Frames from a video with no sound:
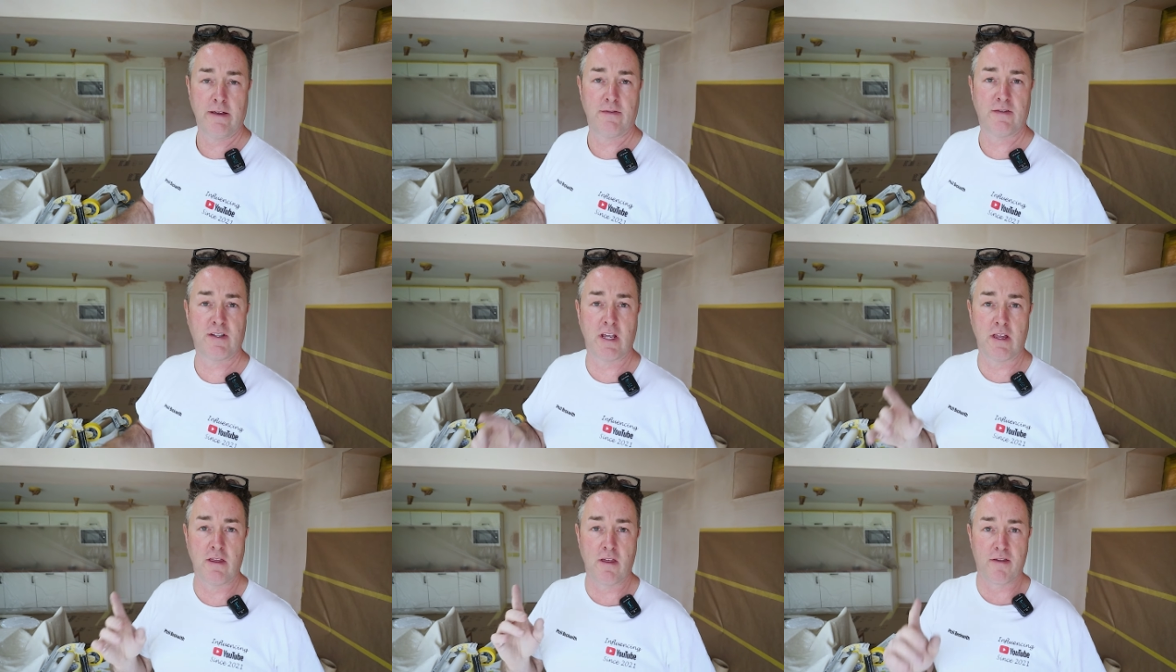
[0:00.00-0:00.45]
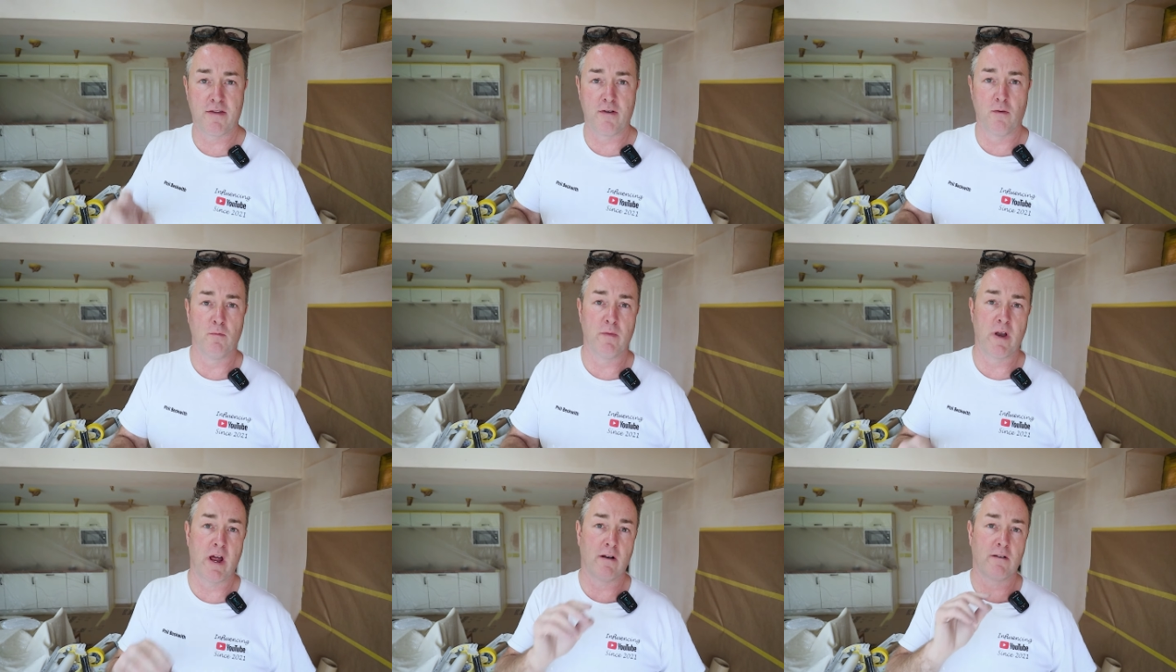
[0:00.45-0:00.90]
you've seen the
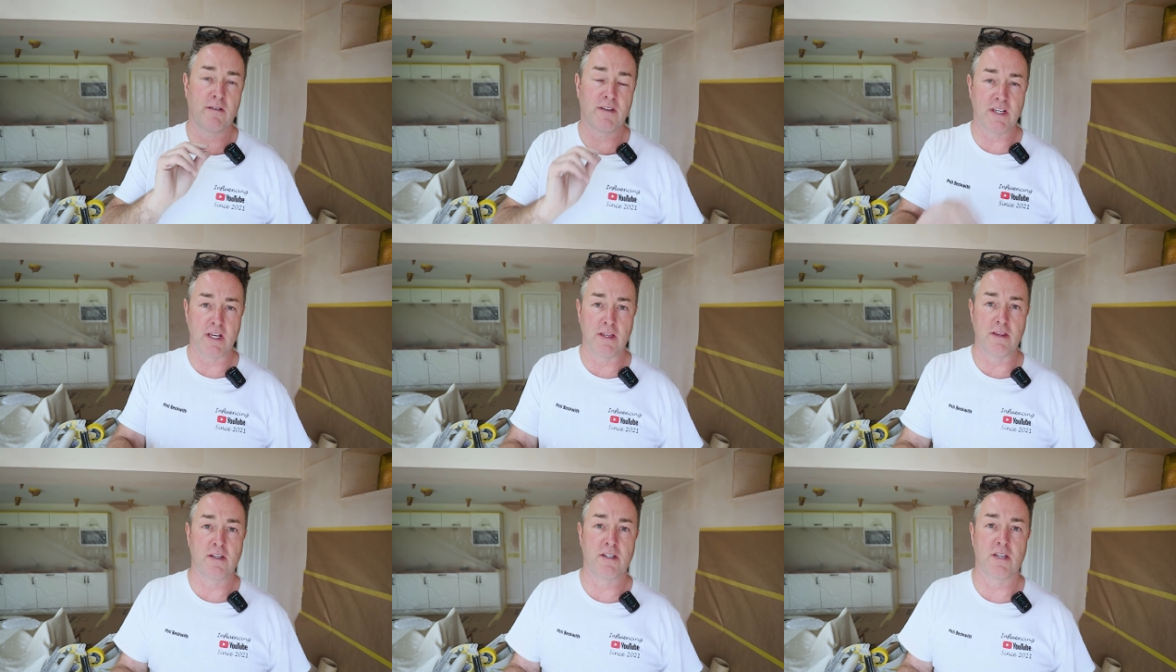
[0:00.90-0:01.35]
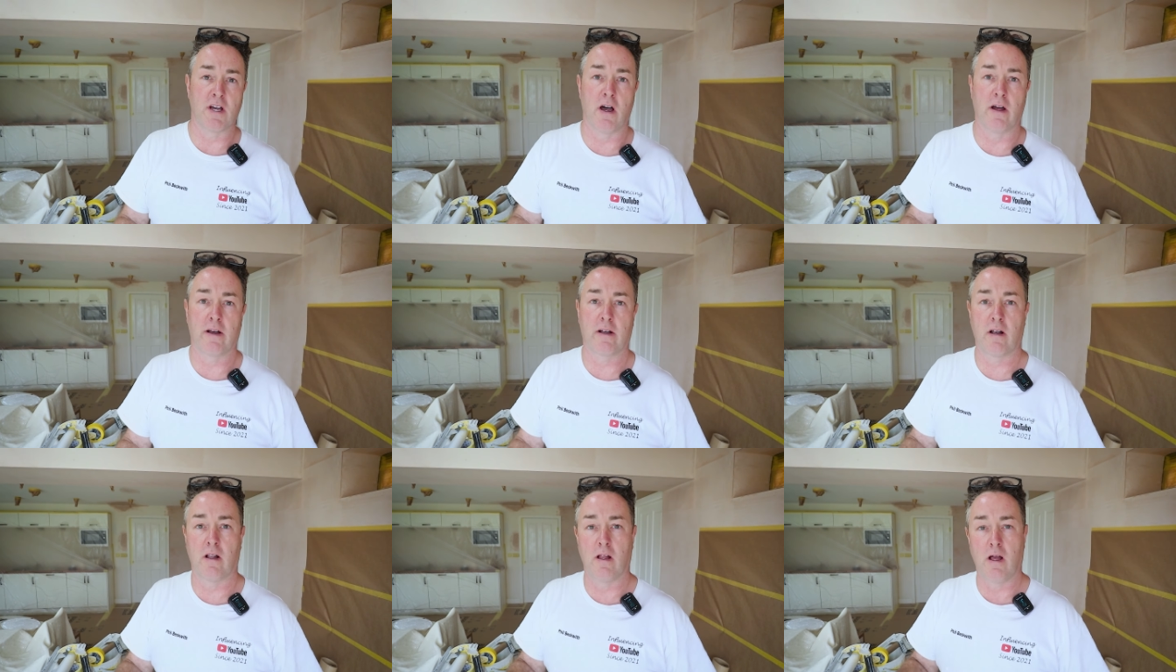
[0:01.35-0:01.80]
thumbnail, you've seen the
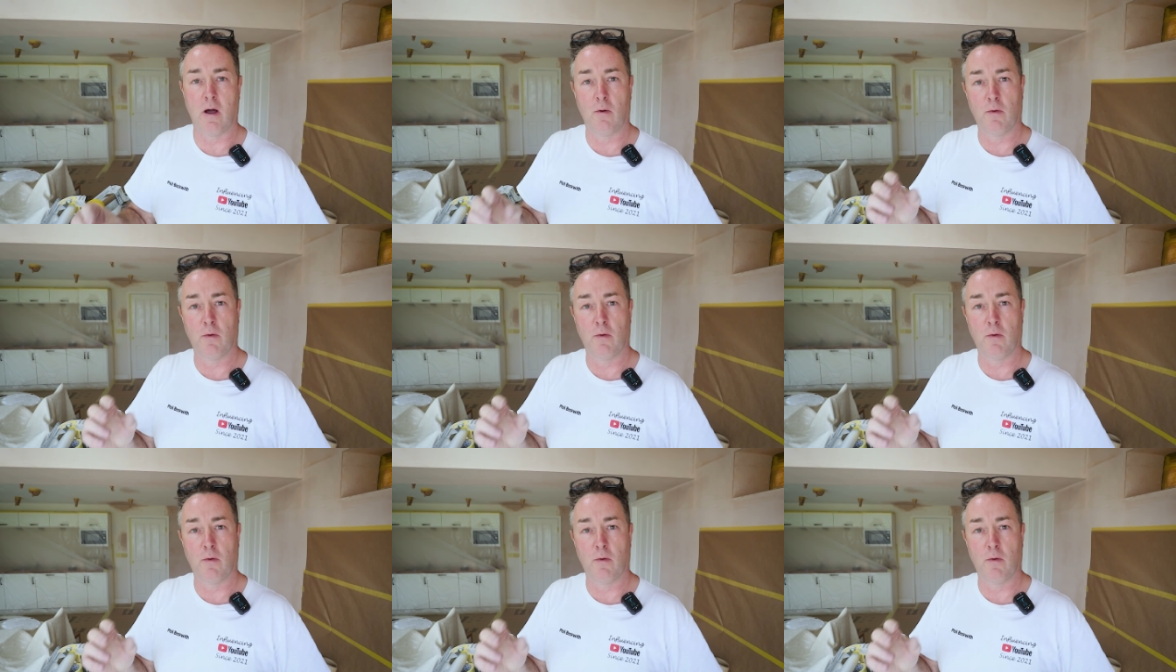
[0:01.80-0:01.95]
title.